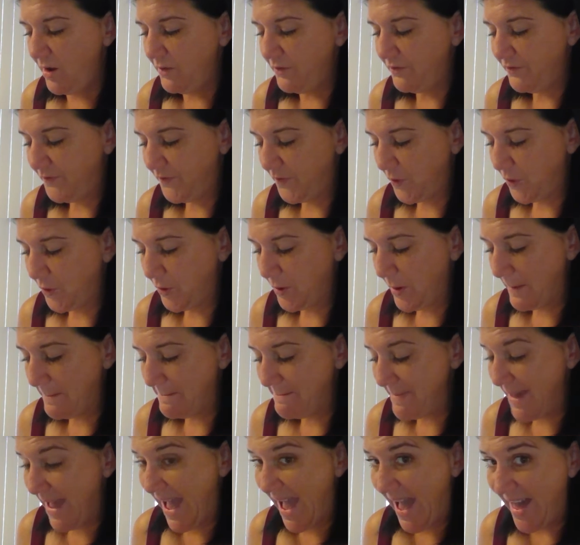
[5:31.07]
For
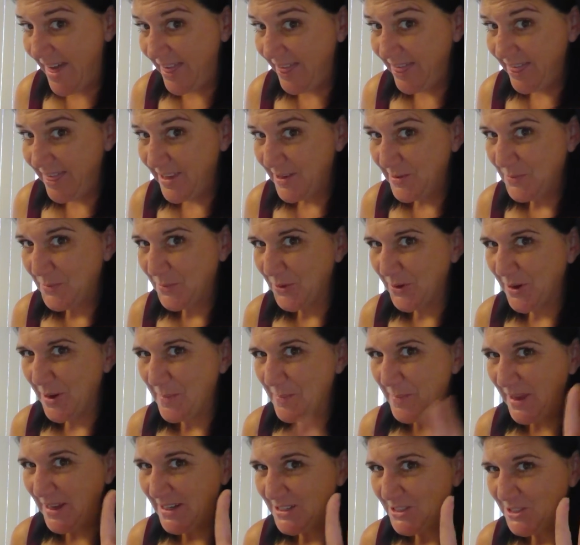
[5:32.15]
math, we're on
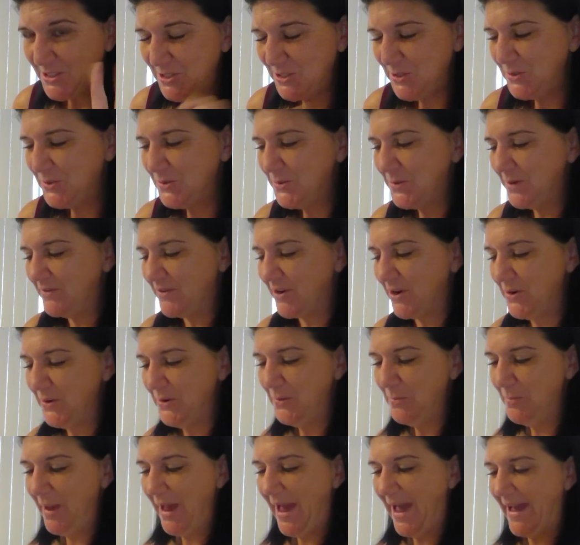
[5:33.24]
page 2 of our
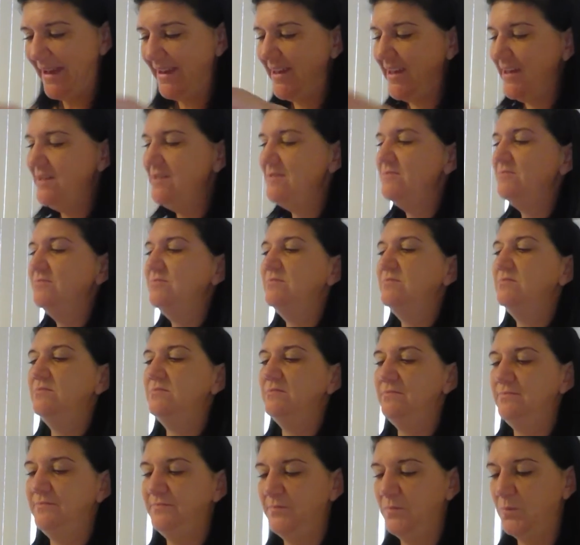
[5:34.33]
new packet,
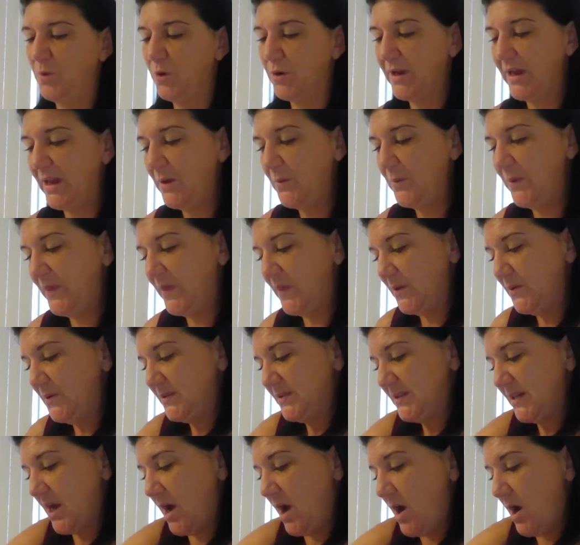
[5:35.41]
working with
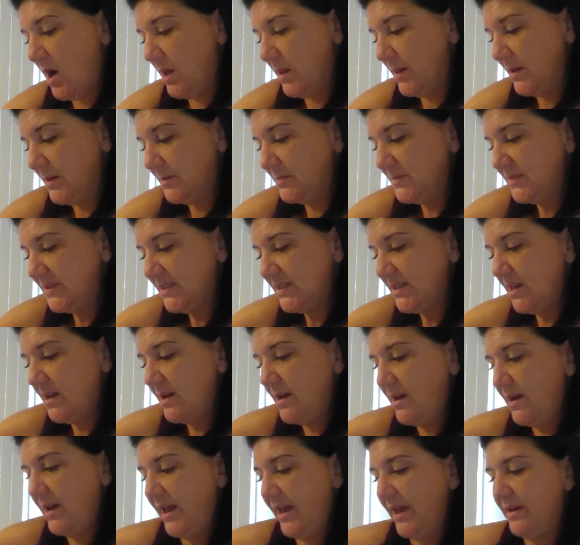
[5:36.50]
those columns
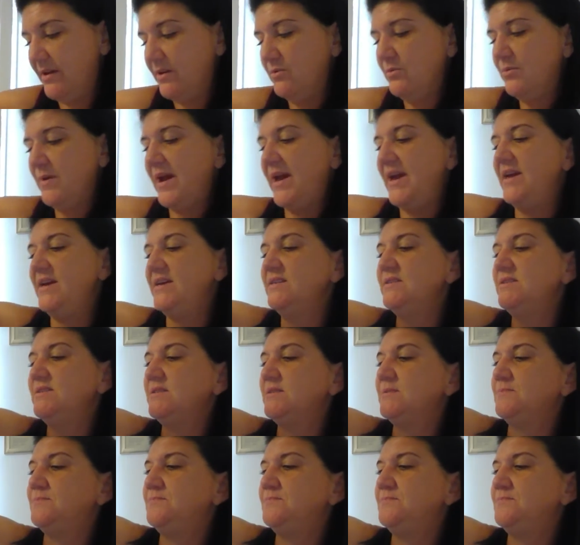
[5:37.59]
and arrays